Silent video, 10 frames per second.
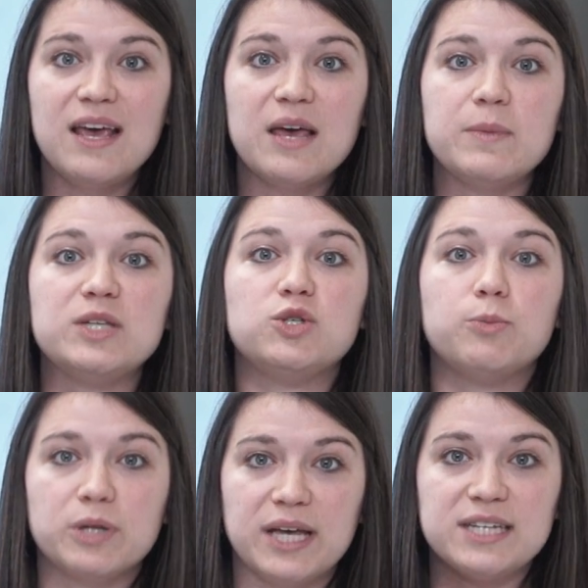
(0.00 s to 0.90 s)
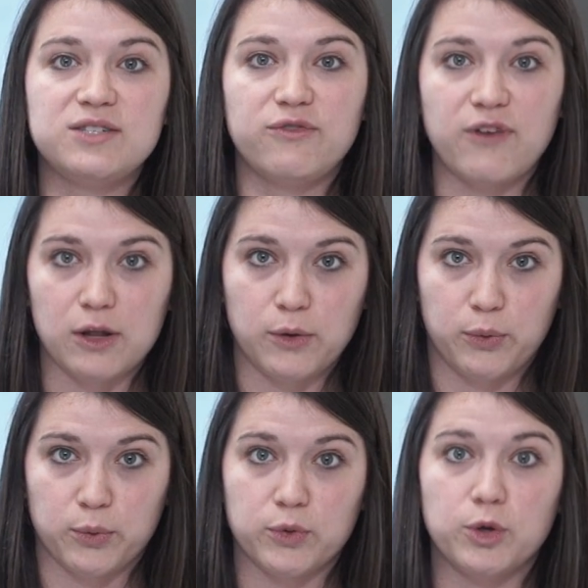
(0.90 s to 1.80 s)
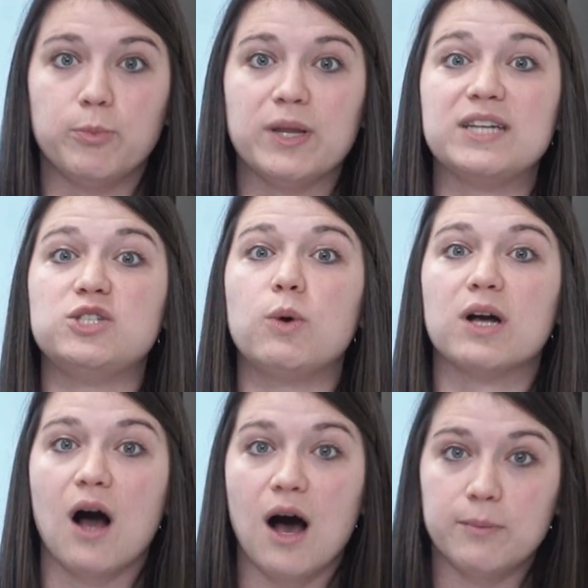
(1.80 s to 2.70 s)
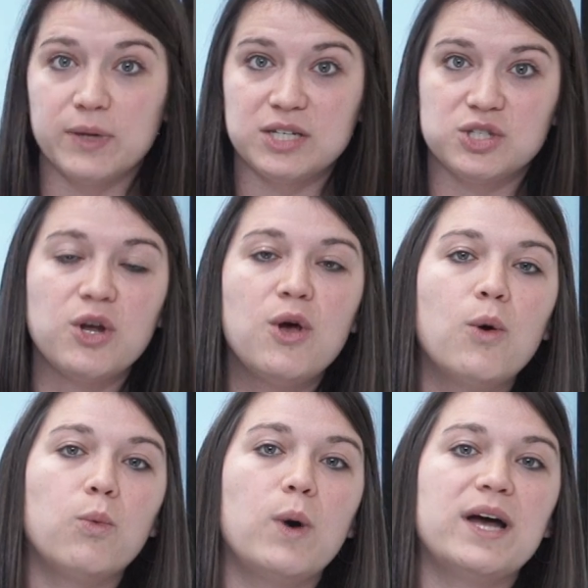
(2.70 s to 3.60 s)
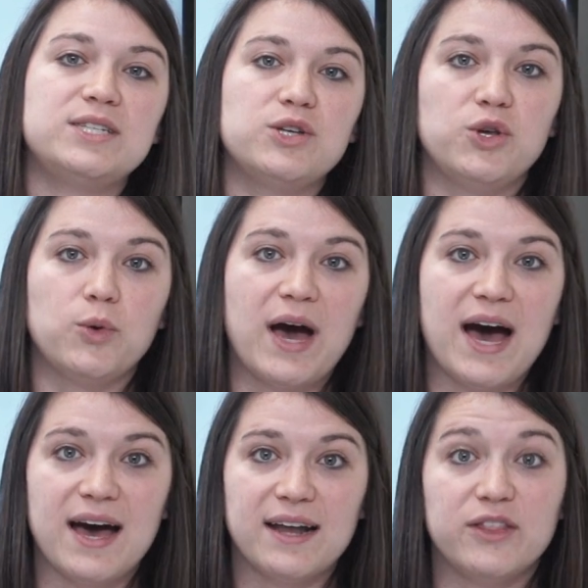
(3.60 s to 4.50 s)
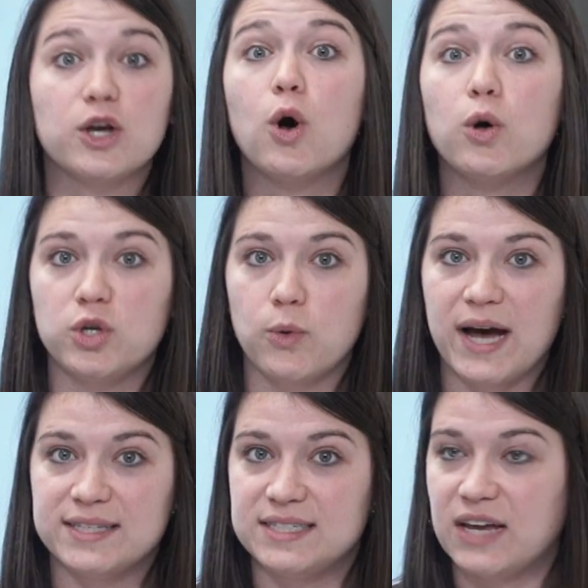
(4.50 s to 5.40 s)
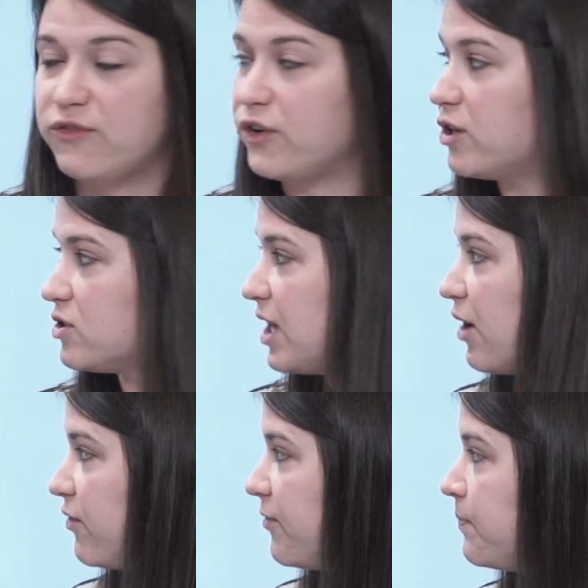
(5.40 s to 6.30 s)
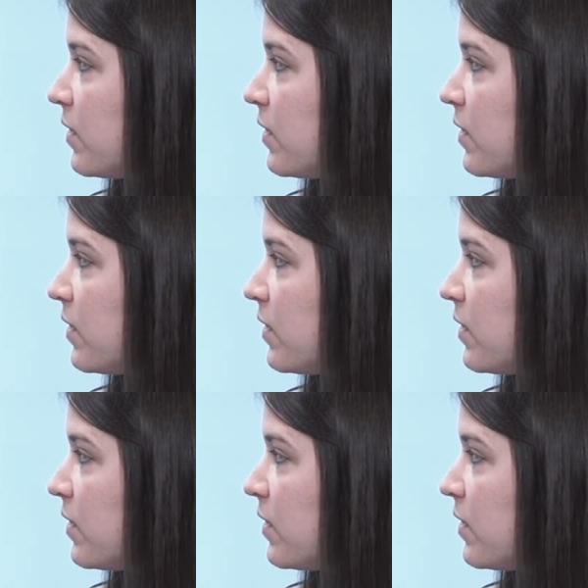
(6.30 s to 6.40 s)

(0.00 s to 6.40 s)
it means you plan to follow through, you plan to accomplish what you had, the goal you had set for yourself.